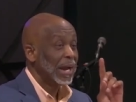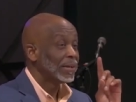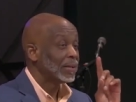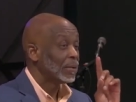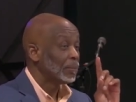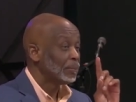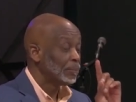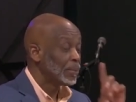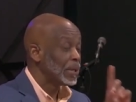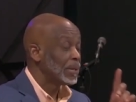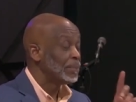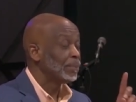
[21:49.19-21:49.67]

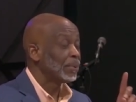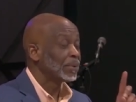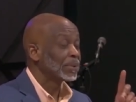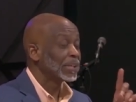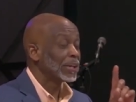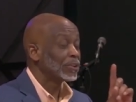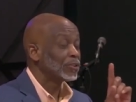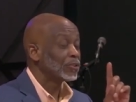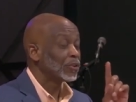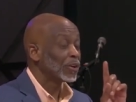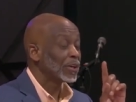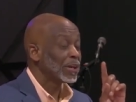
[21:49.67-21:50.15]
And the people
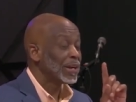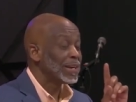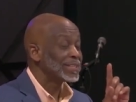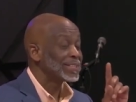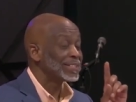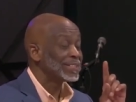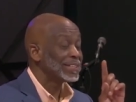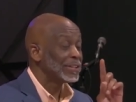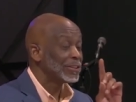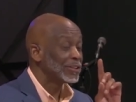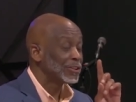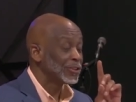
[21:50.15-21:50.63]
that you're
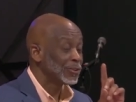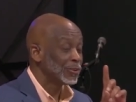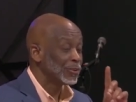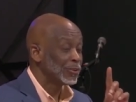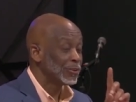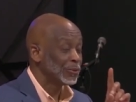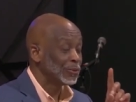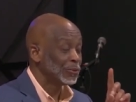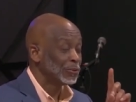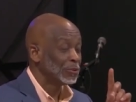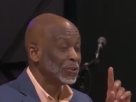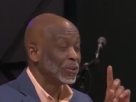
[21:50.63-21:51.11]
listening
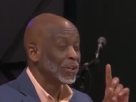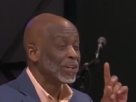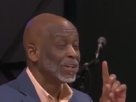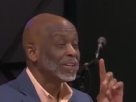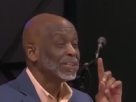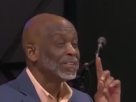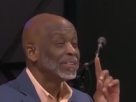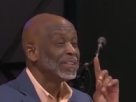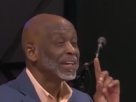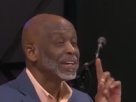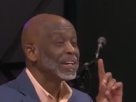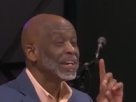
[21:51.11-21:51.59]
to,
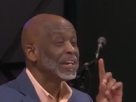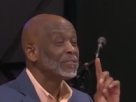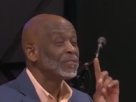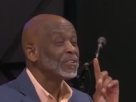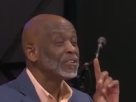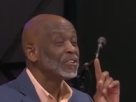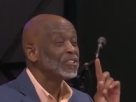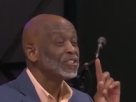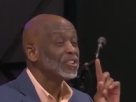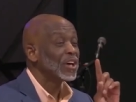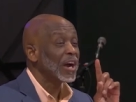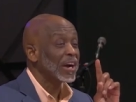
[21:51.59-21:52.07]
they
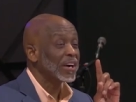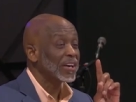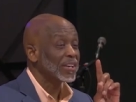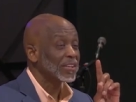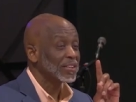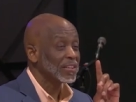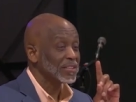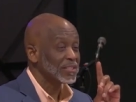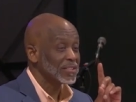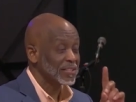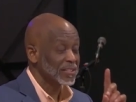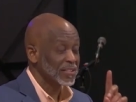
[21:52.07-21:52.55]
live in
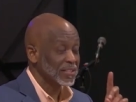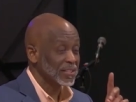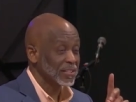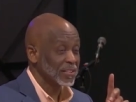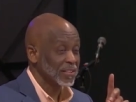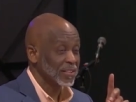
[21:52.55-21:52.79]
darkness.